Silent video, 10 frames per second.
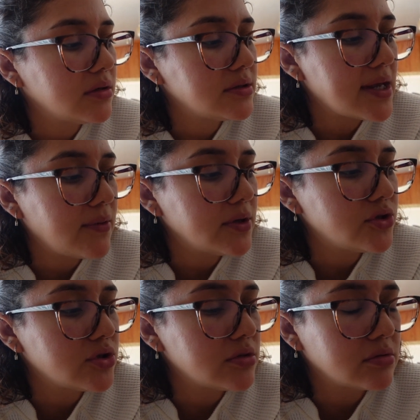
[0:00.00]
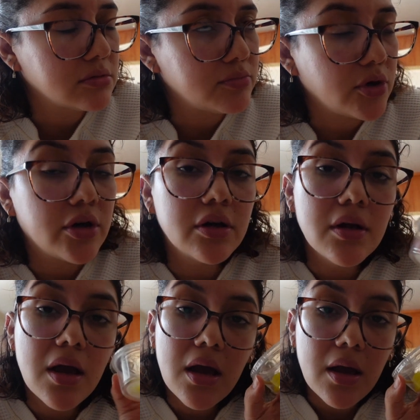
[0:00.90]
sandwich or burger,
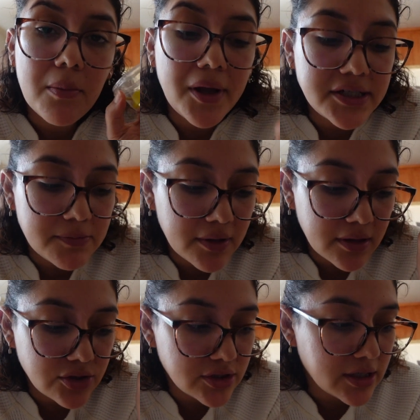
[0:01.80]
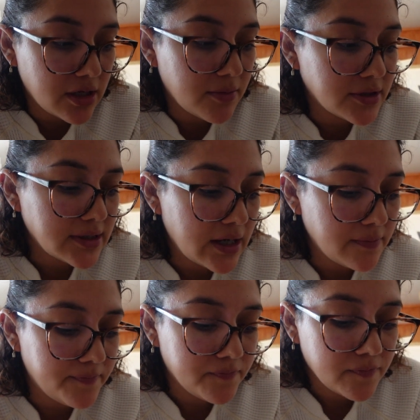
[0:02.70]
but I typically just get them on the side.